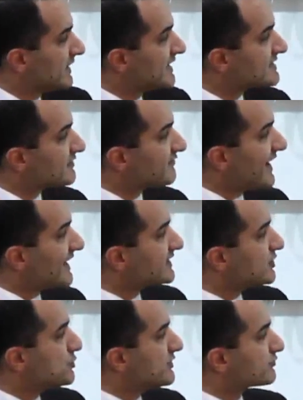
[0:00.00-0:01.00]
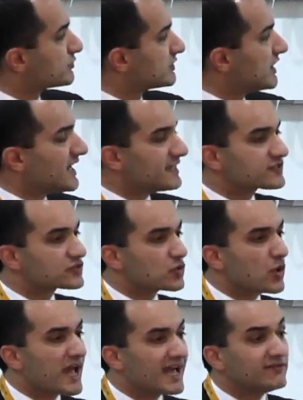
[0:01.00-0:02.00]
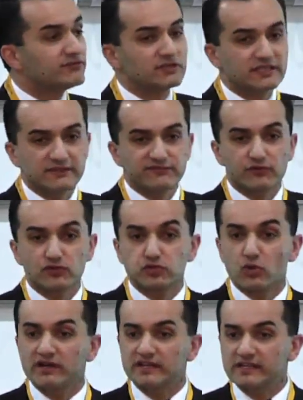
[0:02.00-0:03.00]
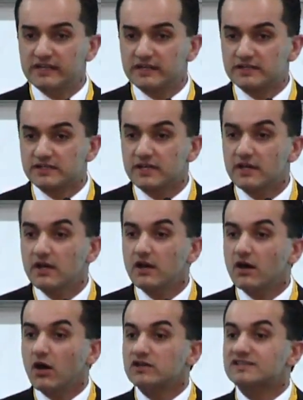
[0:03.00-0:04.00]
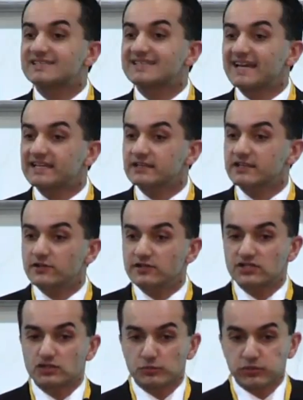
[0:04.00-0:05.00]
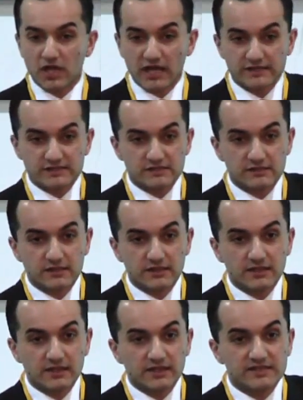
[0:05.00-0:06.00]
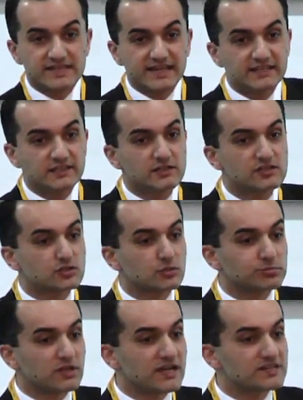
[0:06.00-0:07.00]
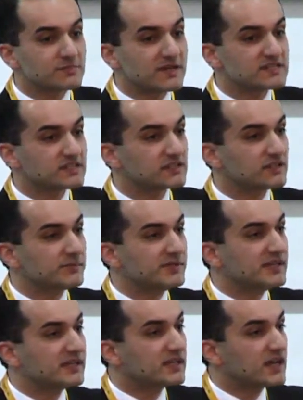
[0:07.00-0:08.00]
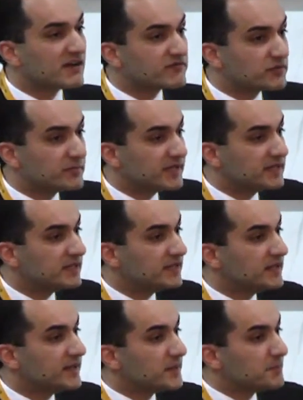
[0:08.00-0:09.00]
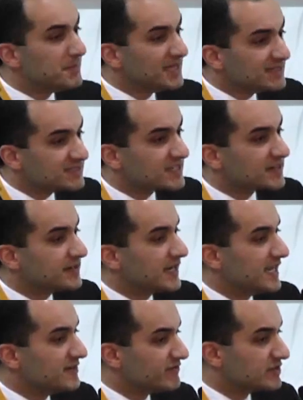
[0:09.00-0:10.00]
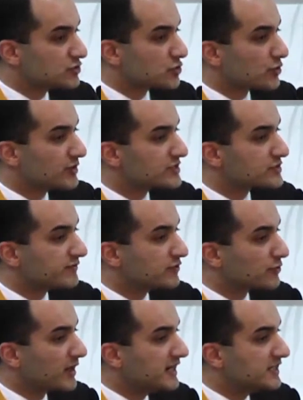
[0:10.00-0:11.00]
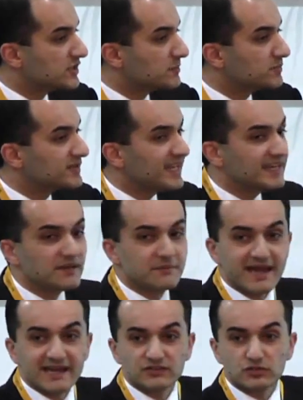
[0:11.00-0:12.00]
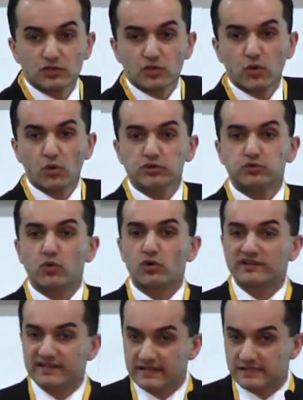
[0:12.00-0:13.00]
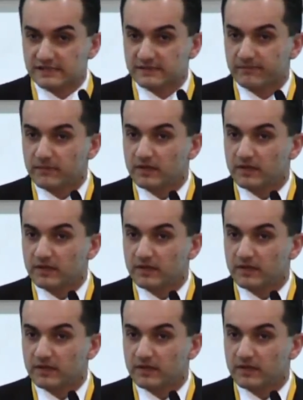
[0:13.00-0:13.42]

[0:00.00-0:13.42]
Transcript: is the fact that we've relied so heavily for 20 years on secondary supplies. Secondary supplies basically being government military inventories of uranium dating back to the Cold War days.